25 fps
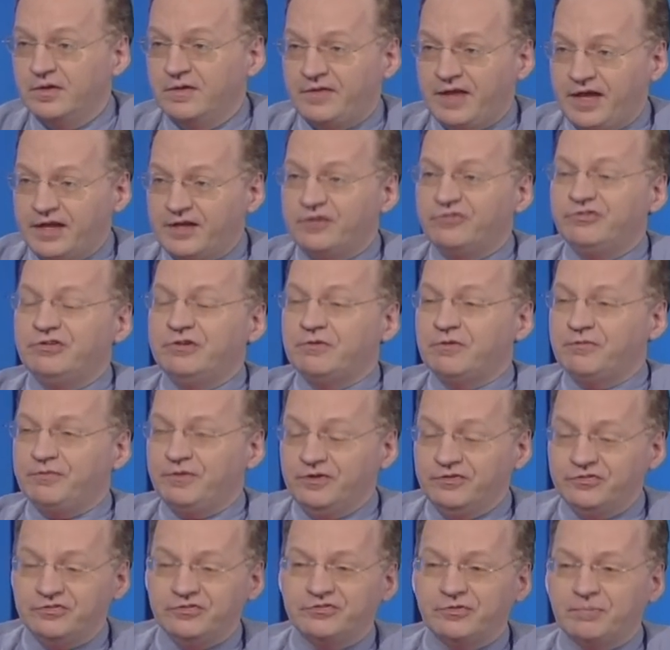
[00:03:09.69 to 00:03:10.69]
That is, she
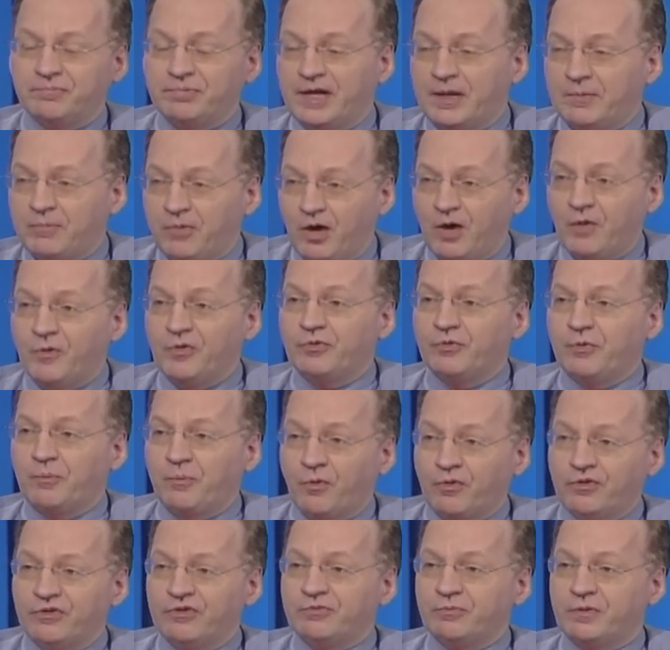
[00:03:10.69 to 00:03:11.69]
refuses to play ball with the
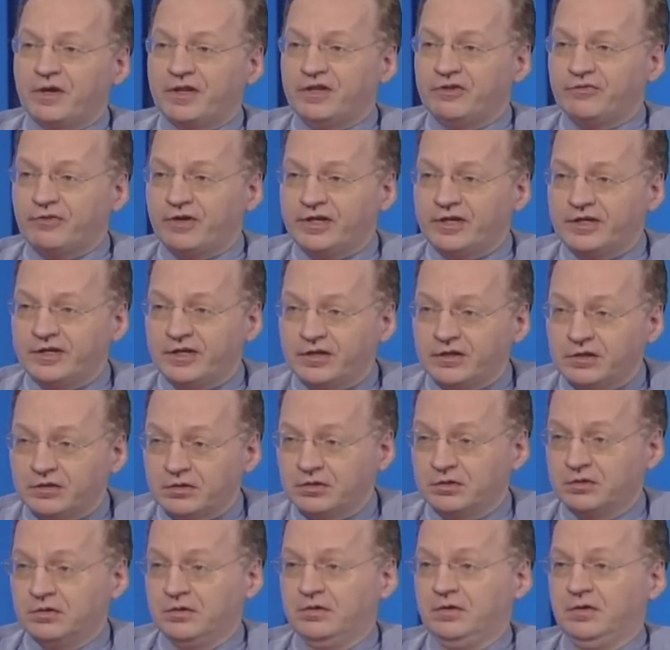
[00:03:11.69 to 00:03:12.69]
reporters while they try to kill her.
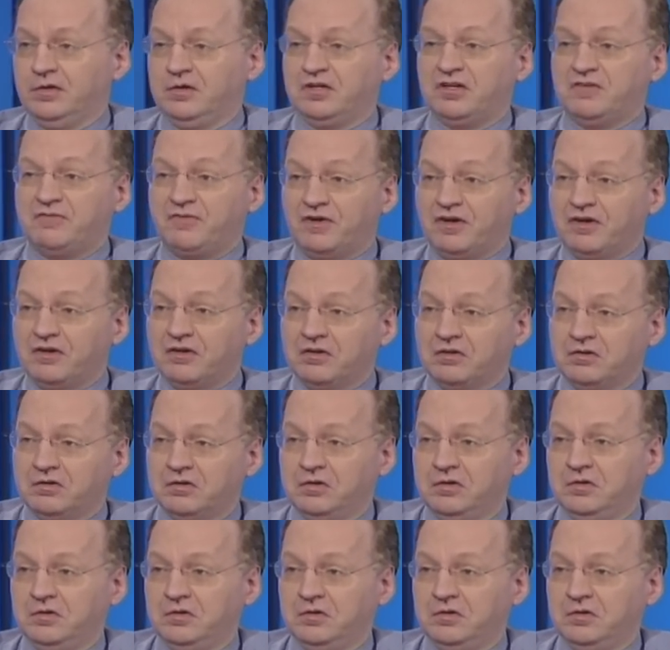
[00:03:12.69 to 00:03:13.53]
Good for her.